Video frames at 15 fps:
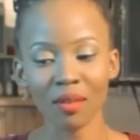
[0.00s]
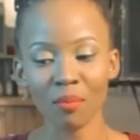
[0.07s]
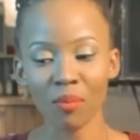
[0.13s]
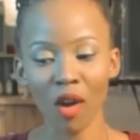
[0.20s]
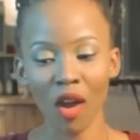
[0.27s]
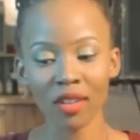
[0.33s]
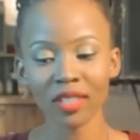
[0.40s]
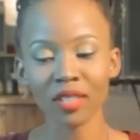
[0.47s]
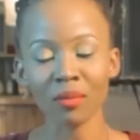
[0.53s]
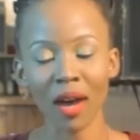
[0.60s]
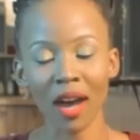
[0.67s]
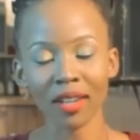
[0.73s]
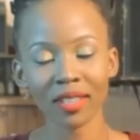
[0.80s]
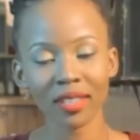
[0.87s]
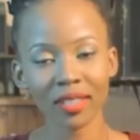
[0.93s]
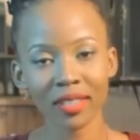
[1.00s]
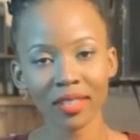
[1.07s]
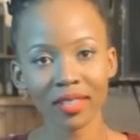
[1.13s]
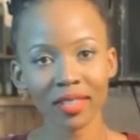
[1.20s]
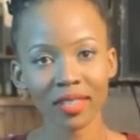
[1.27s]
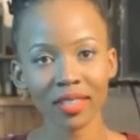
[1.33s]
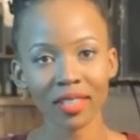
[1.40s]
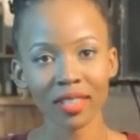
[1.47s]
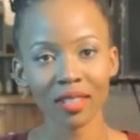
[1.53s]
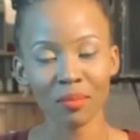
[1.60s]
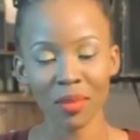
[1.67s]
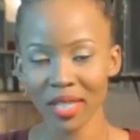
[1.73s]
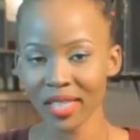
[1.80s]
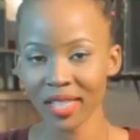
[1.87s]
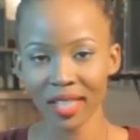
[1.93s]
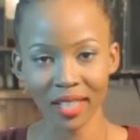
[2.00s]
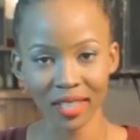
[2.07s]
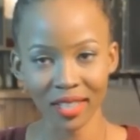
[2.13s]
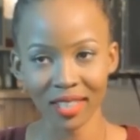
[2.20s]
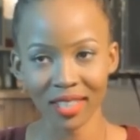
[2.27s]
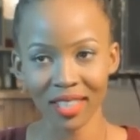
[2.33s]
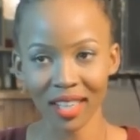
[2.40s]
blocked him out, basically.